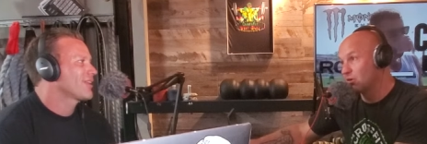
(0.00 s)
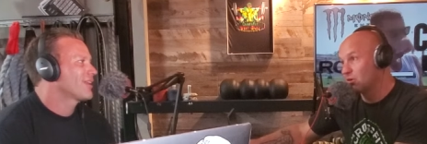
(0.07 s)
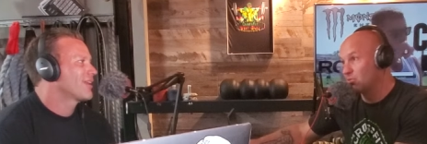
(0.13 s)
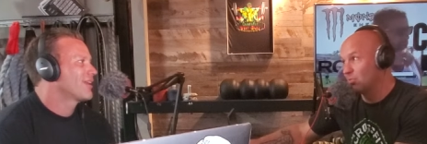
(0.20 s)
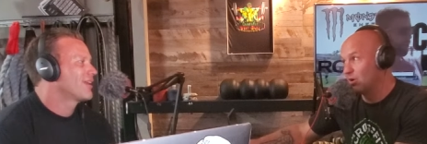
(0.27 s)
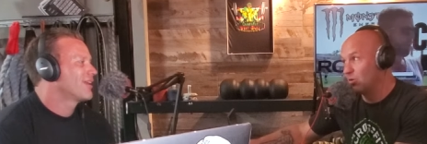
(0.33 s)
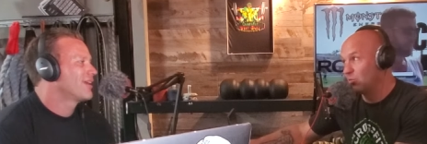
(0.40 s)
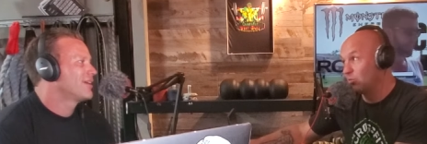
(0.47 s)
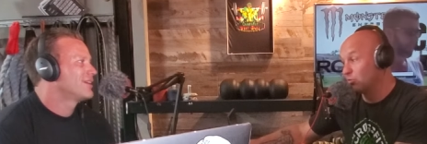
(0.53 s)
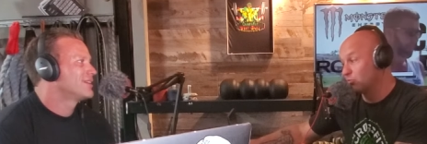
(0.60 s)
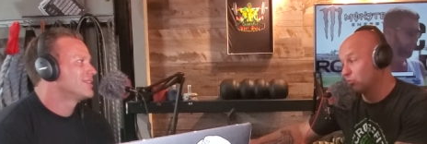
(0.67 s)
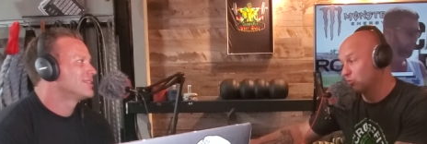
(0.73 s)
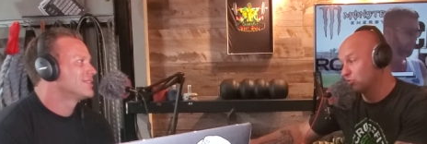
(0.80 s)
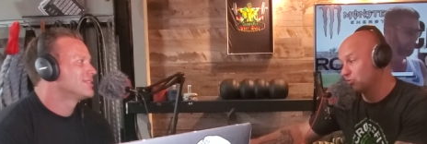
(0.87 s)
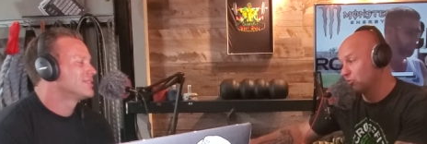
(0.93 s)
Speaker 1: her belt with
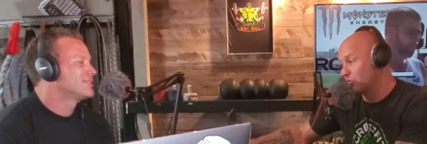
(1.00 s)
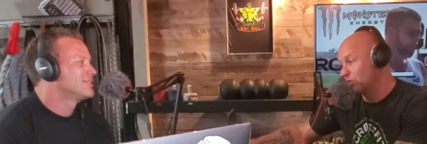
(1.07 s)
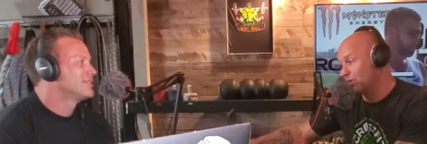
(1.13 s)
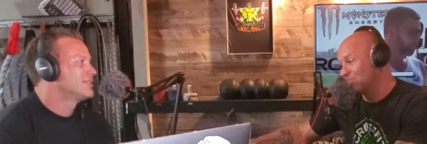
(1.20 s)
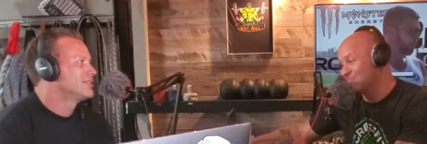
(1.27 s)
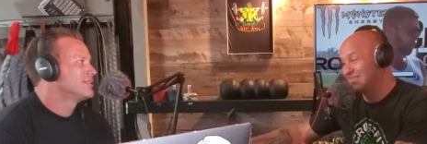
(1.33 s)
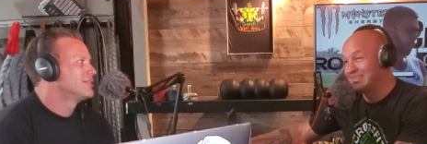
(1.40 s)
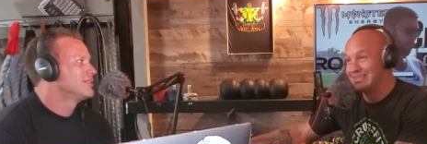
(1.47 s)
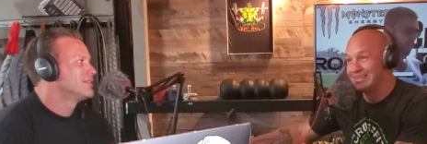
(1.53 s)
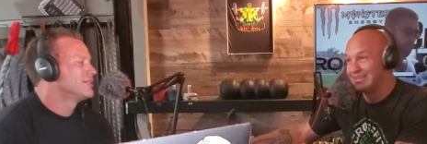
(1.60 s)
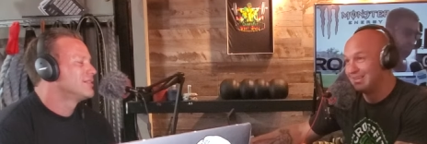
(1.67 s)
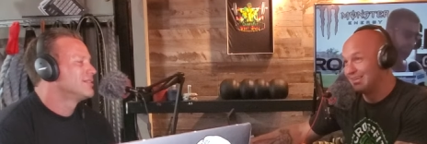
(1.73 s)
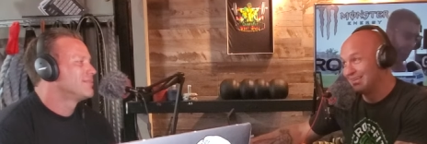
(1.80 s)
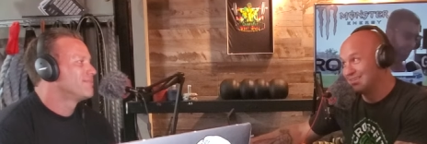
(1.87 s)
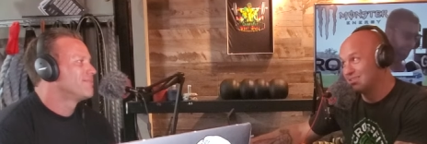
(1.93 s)
Rich Froning.
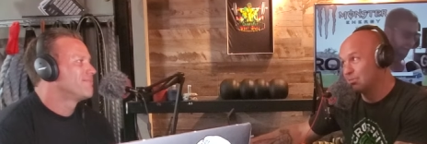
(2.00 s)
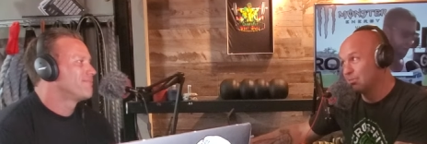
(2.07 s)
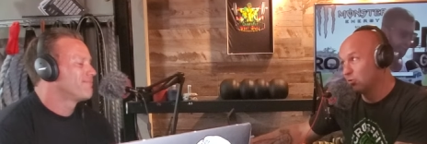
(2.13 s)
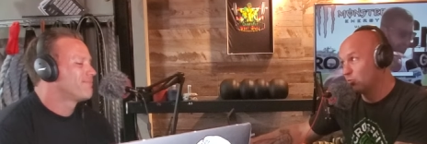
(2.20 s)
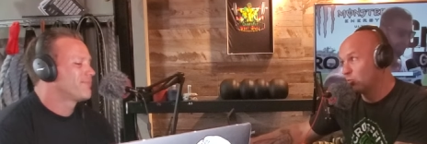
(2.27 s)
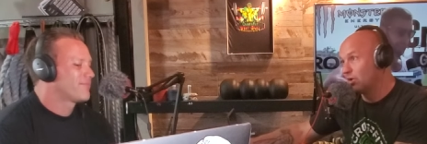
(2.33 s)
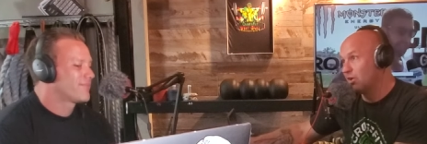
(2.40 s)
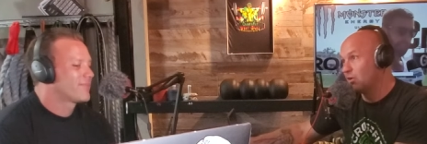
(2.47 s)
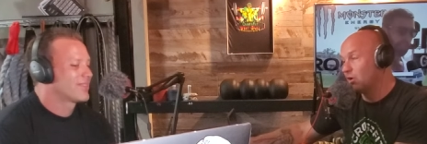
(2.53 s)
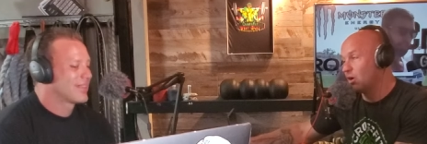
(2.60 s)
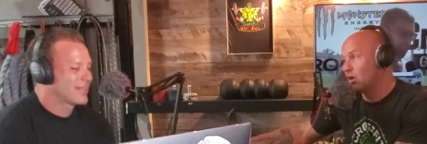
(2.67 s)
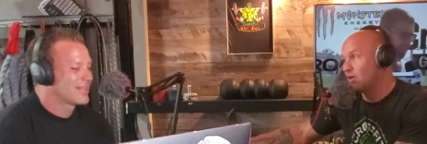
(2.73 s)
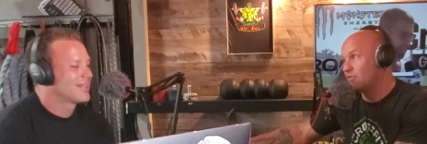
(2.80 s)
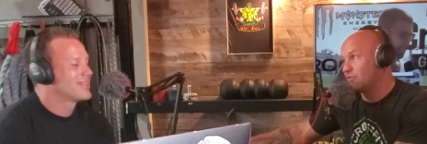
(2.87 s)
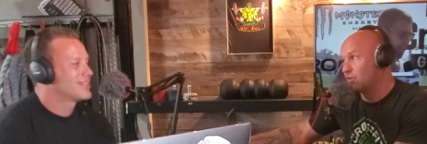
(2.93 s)
It's going to be real
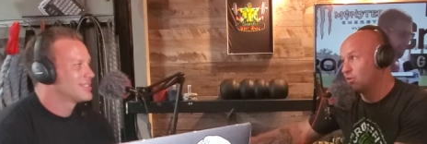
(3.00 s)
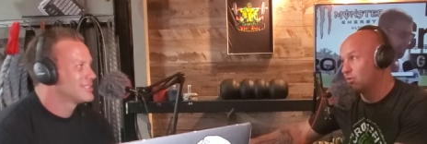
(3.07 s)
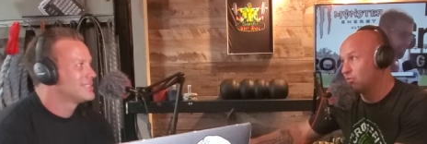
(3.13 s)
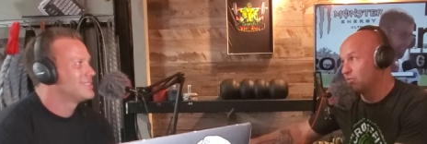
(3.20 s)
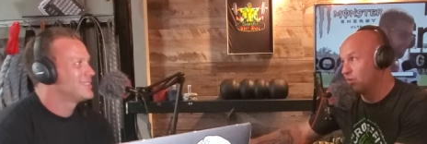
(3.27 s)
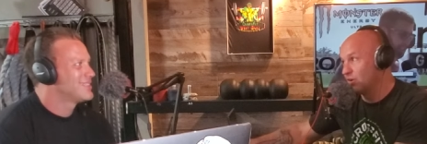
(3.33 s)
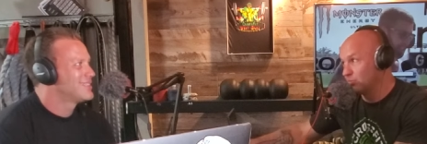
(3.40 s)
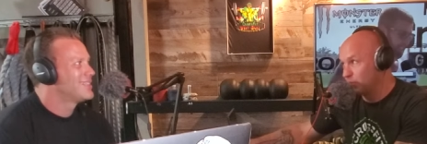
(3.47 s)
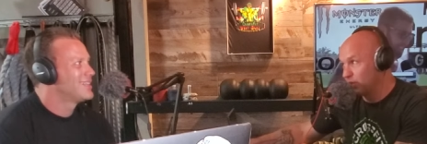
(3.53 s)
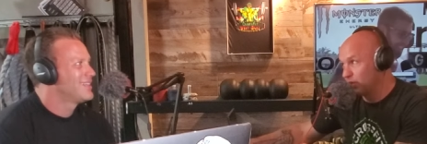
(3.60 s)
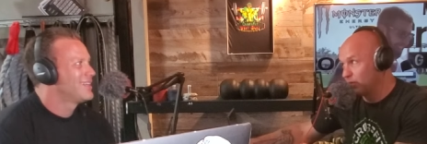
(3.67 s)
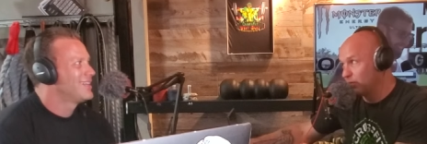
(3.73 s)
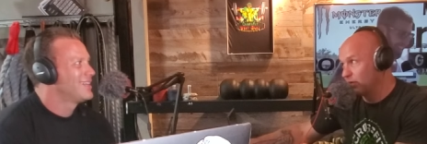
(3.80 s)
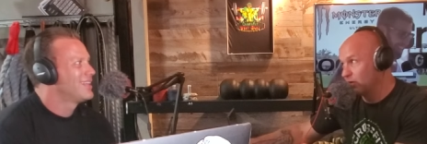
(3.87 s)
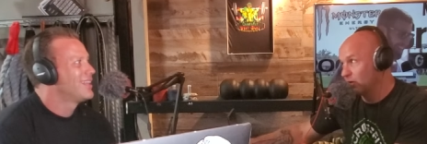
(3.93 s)
hard for her, for anybody to
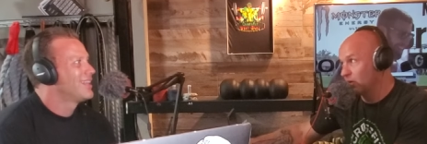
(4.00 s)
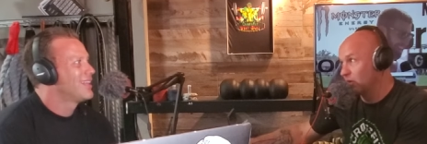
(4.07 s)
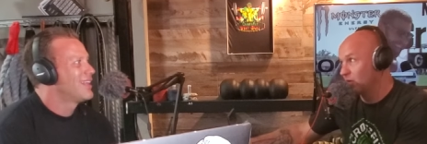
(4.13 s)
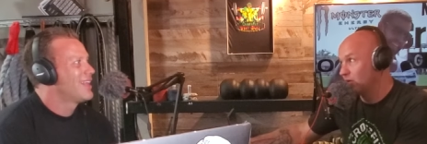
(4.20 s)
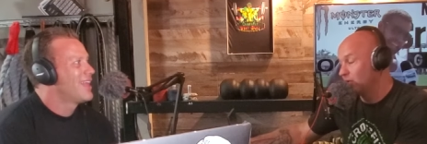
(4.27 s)
beat her.